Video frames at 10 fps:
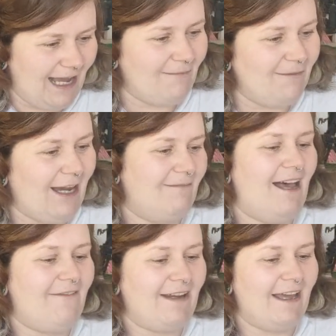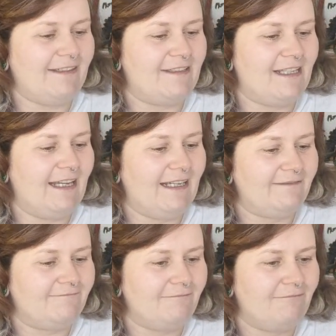I'm laughing at the
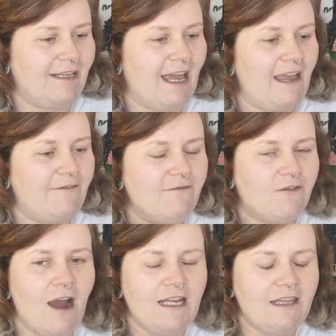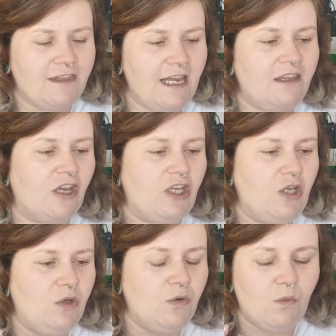delay. But yeah, if you've got anything that
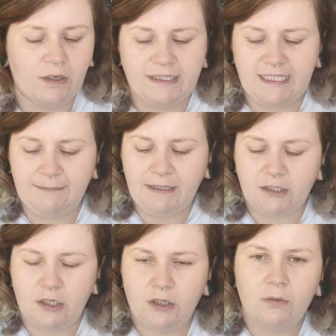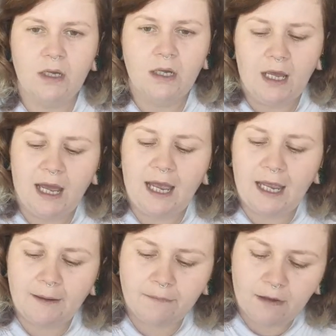you want to see me do,
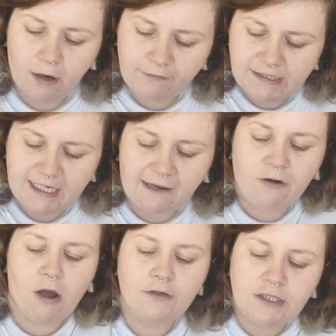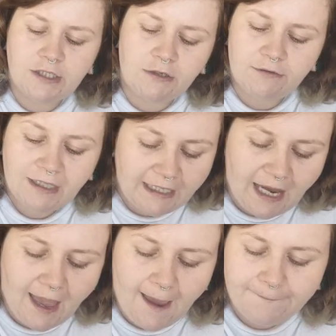obviously I've got to do
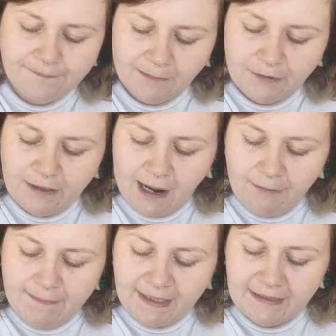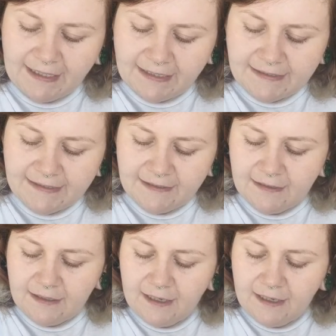the, I'm gonna make a list.